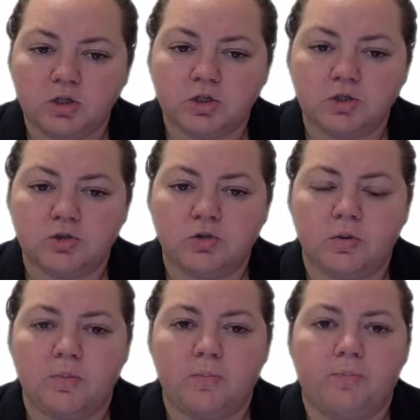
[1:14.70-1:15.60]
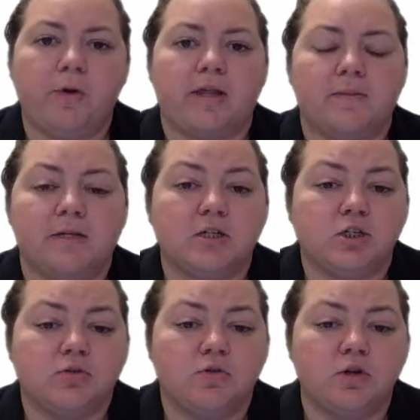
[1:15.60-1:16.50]
to break them into
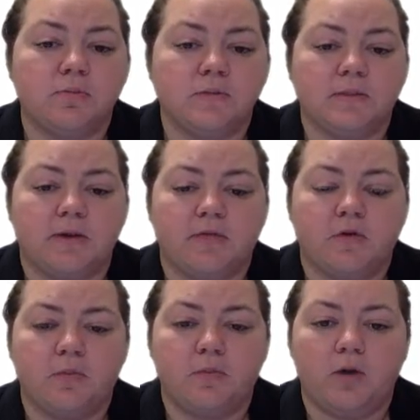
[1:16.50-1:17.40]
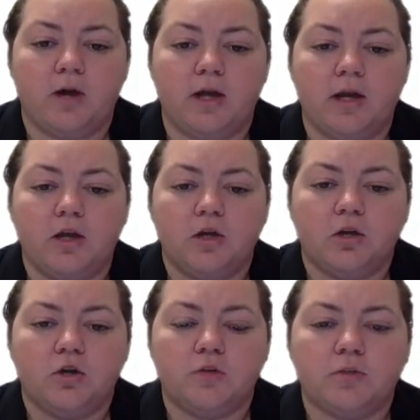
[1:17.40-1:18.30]
two groups. So we have group one,
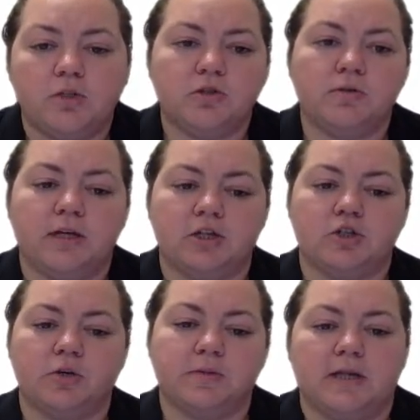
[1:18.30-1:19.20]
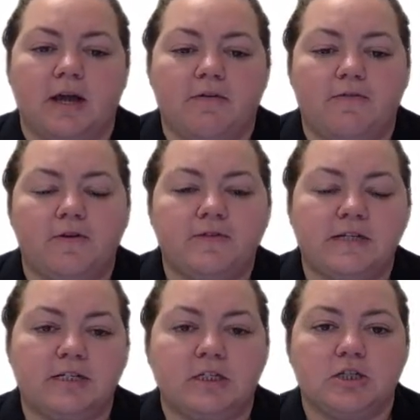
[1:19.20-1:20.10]
group two. Each group's going to have
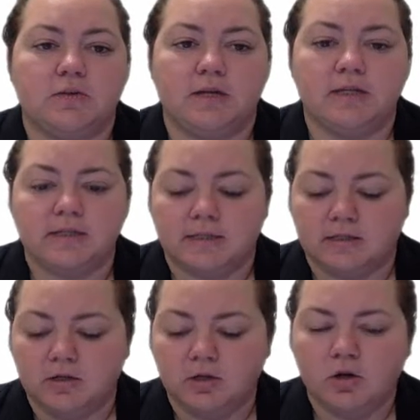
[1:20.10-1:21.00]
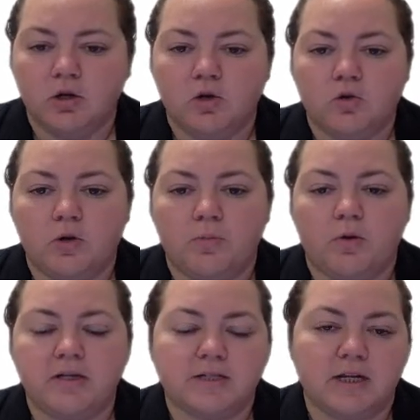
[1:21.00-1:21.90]
15 students. Group
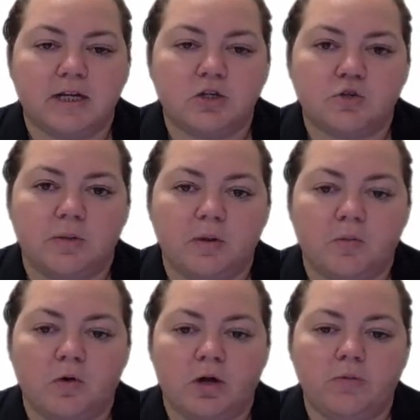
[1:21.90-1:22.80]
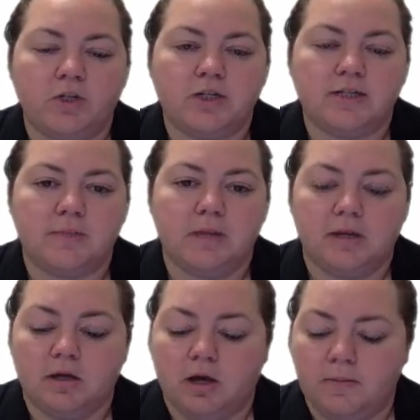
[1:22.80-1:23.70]
one's going to get treatment one, which is the mint
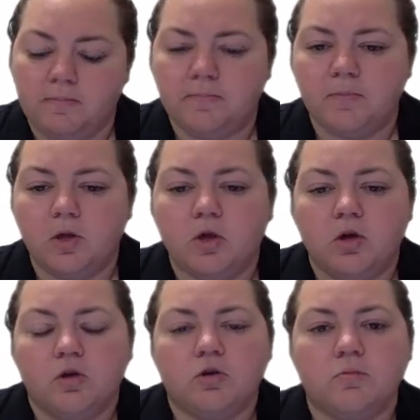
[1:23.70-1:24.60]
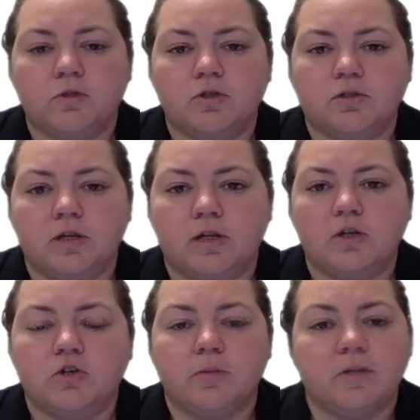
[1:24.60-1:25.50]
gum. Group two is going to get
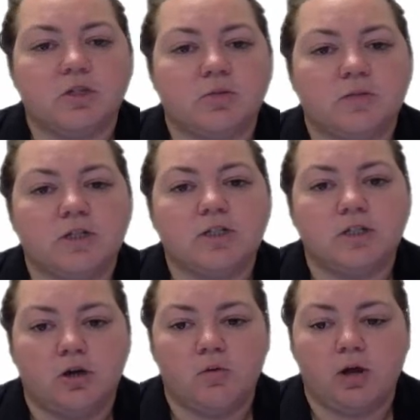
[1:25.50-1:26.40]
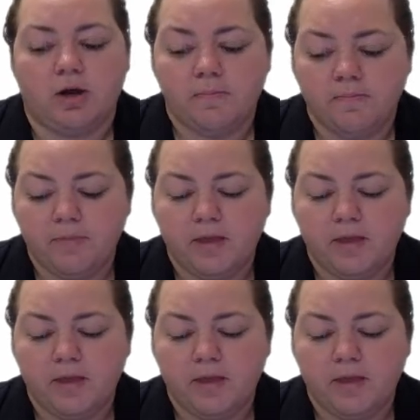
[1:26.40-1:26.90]
treatment two, which is no gum.